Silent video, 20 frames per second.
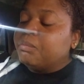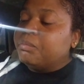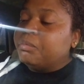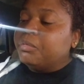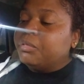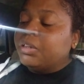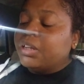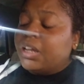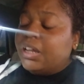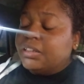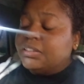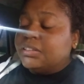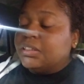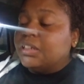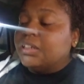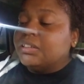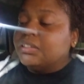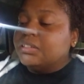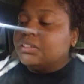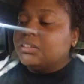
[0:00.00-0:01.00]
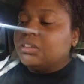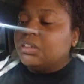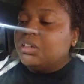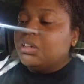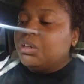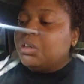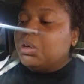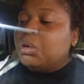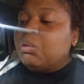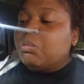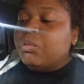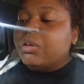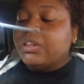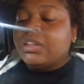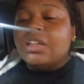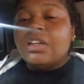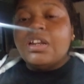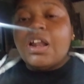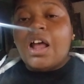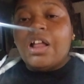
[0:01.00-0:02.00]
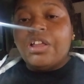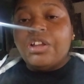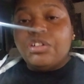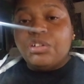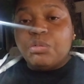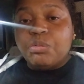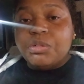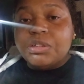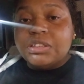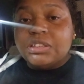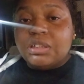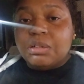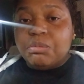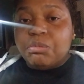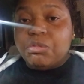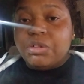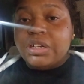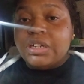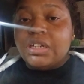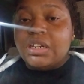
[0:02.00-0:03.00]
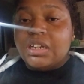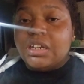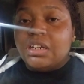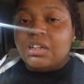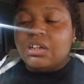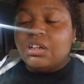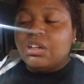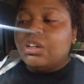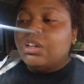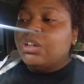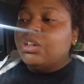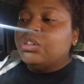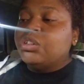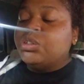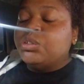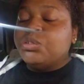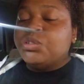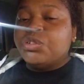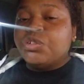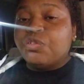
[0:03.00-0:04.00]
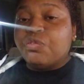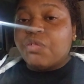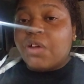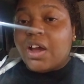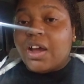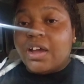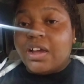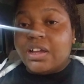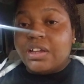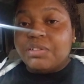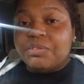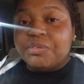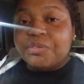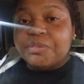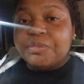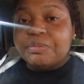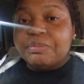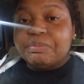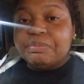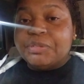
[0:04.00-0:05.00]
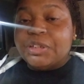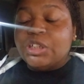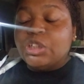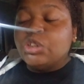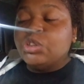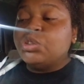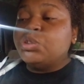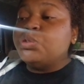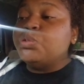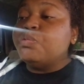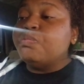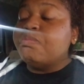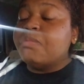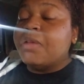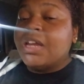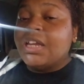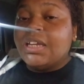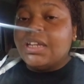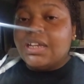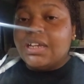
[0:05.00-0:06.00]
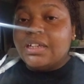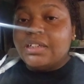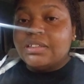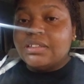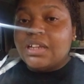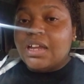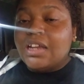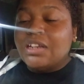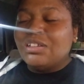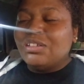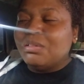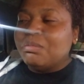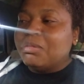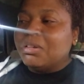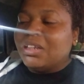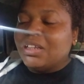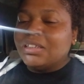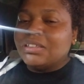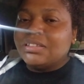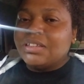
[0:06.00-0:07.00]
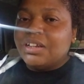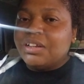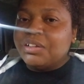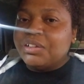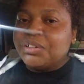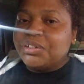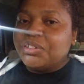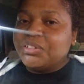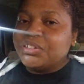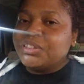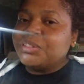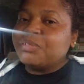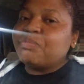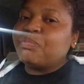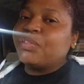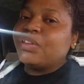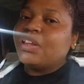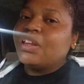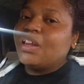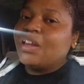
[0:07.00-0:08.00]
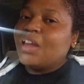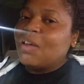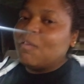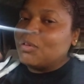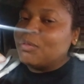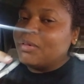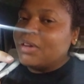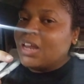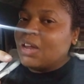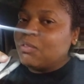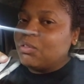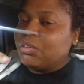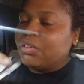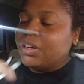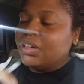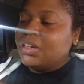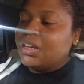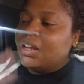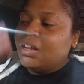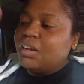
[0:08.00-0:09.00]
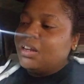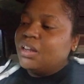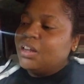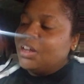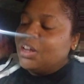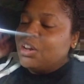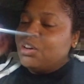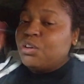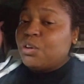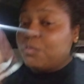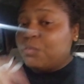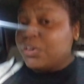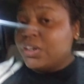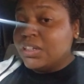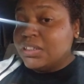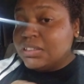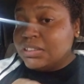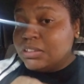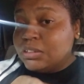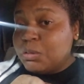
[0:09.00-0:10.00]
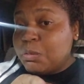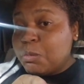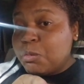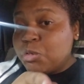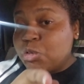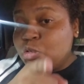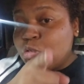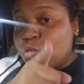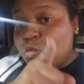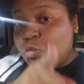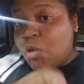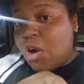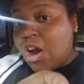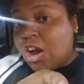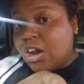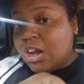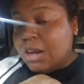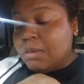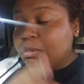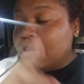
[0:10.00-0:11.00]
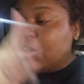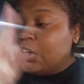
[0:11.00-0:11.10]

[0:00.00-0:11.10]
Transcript: bless us with the knowledge and wisdom we need to survive, to make it, and to bless others. Everybody have a great day. Don't forget to subscribe